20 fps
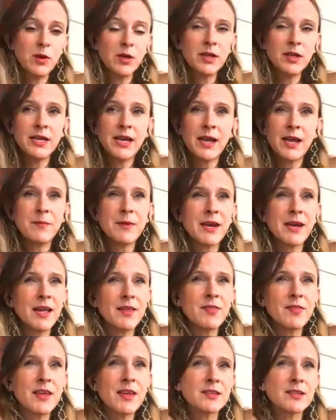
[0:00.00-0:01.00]
and I mean, I
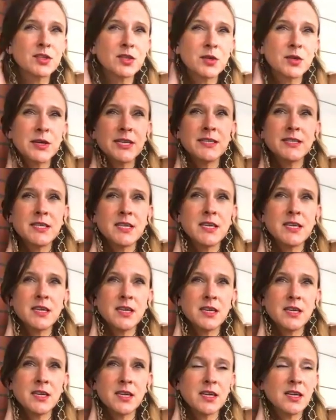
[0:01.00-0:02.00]
think it's
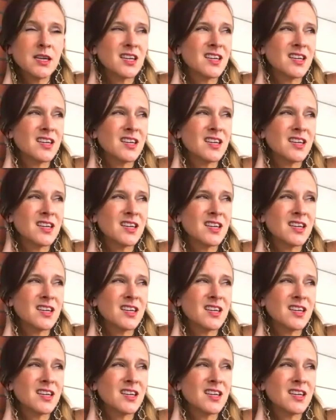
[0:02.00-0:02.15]
crazy